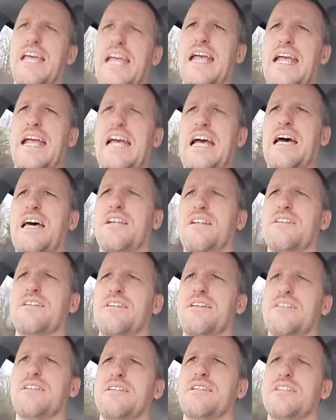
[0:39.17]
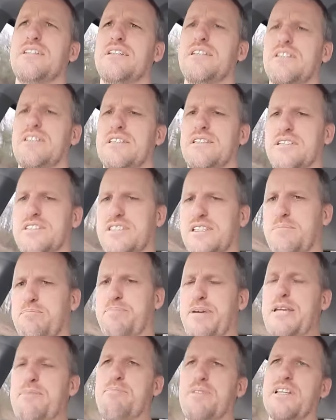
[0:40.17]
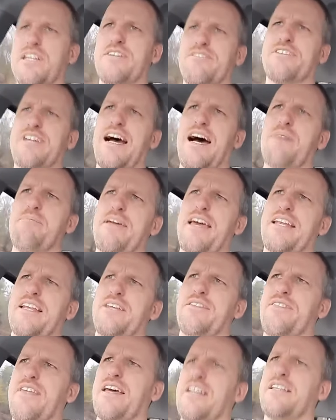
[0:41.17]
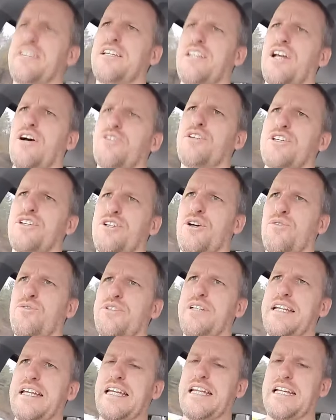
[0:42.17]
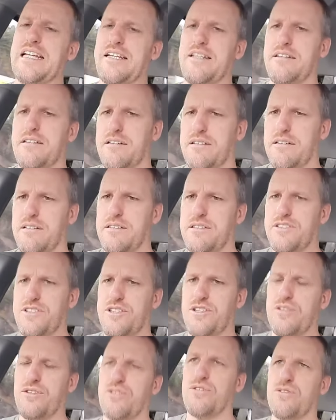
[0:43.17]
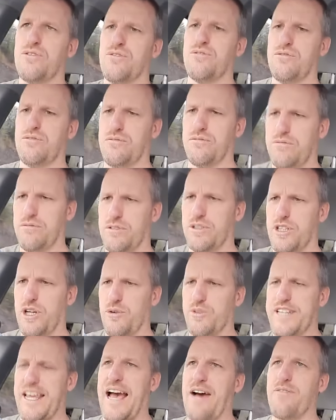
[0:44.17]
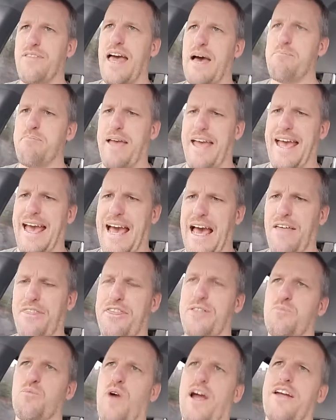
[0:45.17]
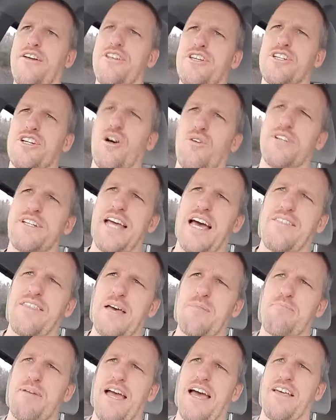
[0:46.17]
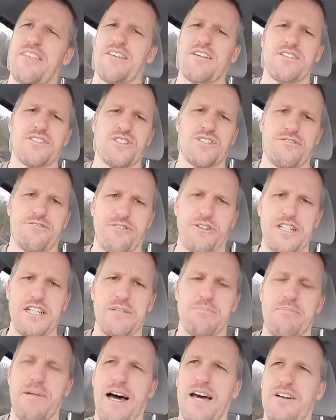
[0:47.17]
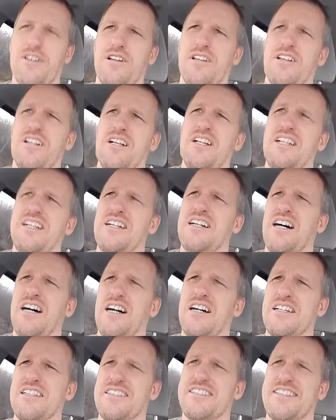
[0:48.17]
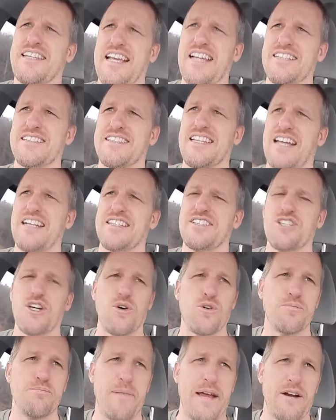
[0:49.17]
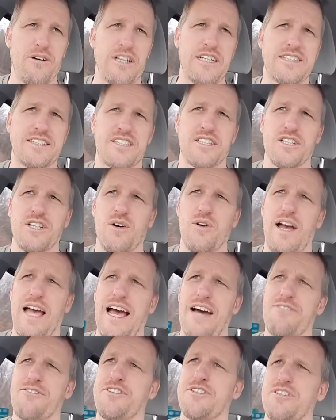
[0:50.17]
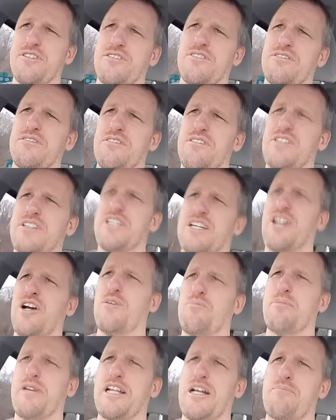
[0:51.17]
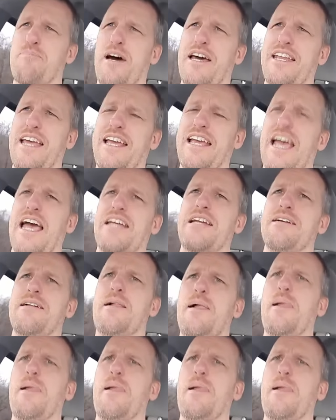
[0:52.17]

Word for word: And some people have commented that, you know, you don't need to go down that path, and why are you going down that path? Because the Freedom Model stands on its own merits. You don't have to, you know, beat up on AA.